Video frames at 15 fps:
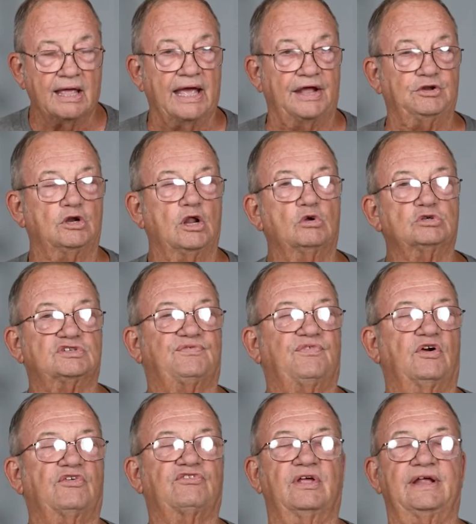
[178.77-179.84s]
And you notice the
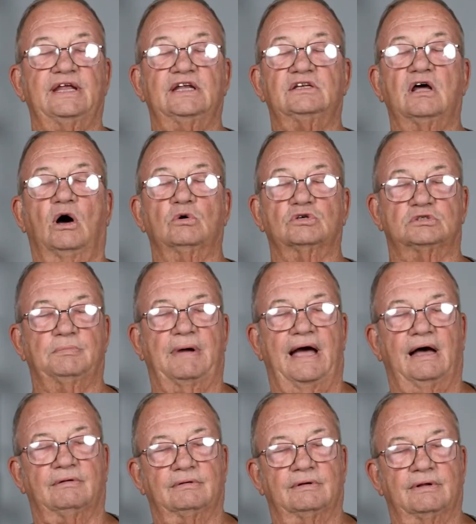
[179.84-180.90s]
first thing he talks
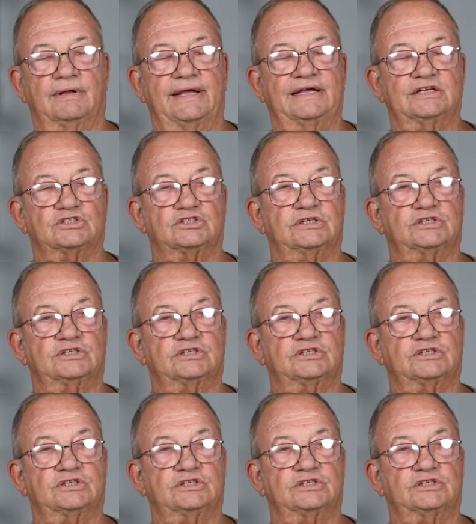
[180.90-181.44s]
about is,